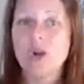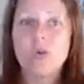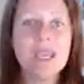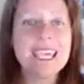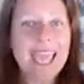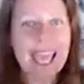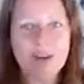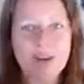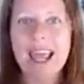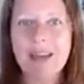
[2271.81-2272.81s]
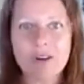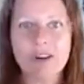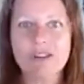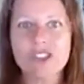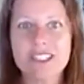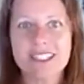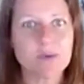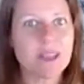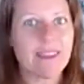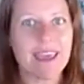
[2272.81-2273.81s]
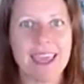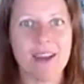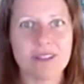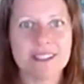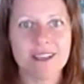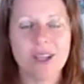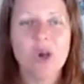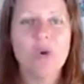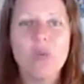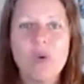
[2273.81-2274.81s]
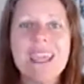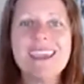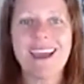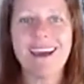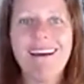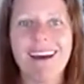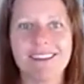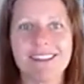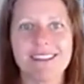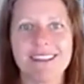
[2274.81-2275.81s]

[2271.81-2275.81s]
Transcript: We cannot have consciousness without the chaos. We can't.